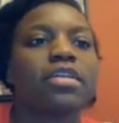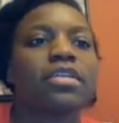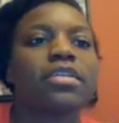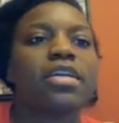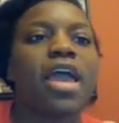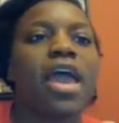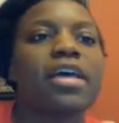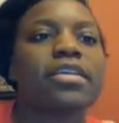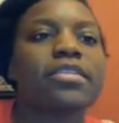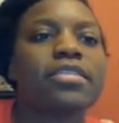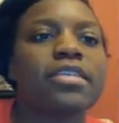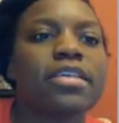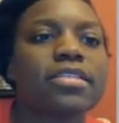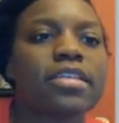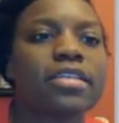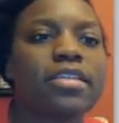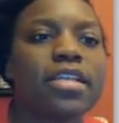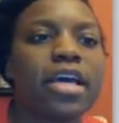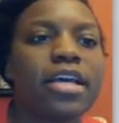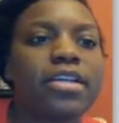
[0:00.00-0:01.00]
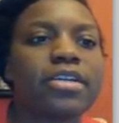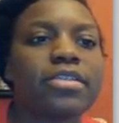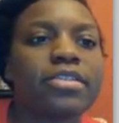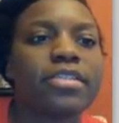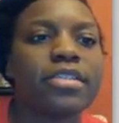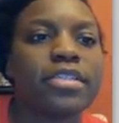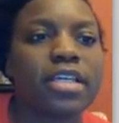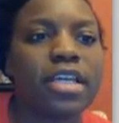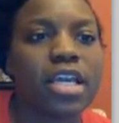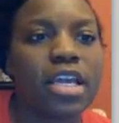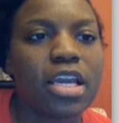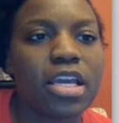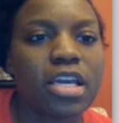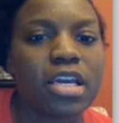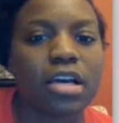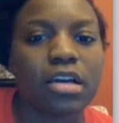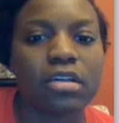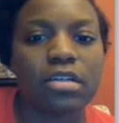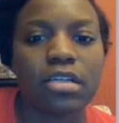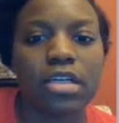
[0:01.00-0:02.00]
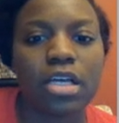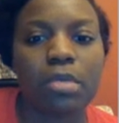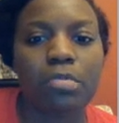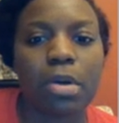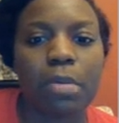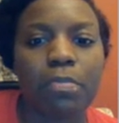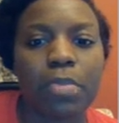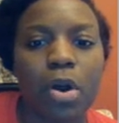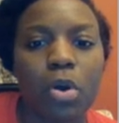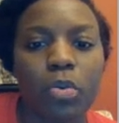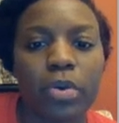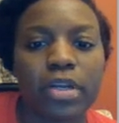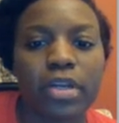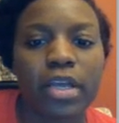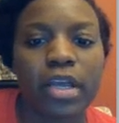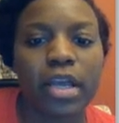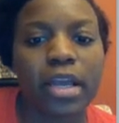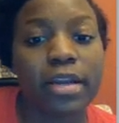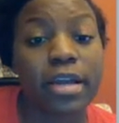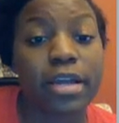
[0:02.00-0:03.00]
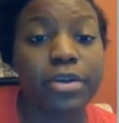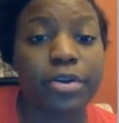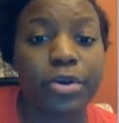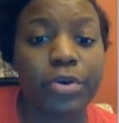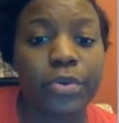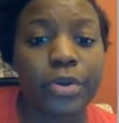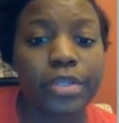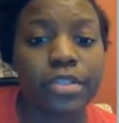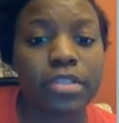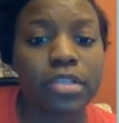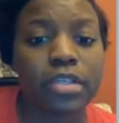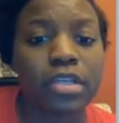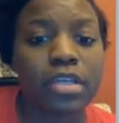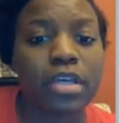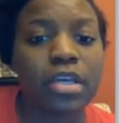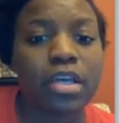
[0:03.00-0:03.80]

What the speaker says: Yes, it's the letter D. I'm a poet, and I know it.